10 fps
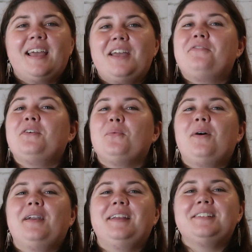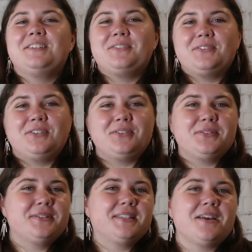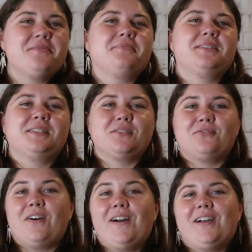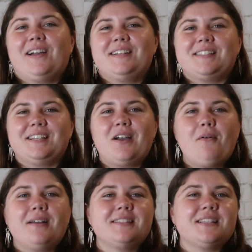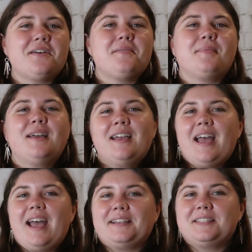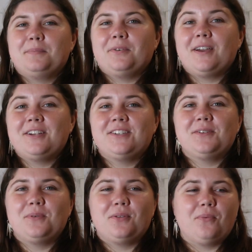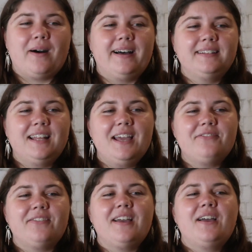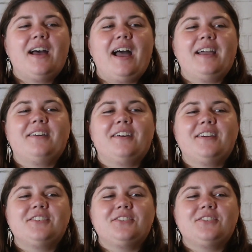if you're wanting to do some safaris and go on some exploration with wildlife, I encourage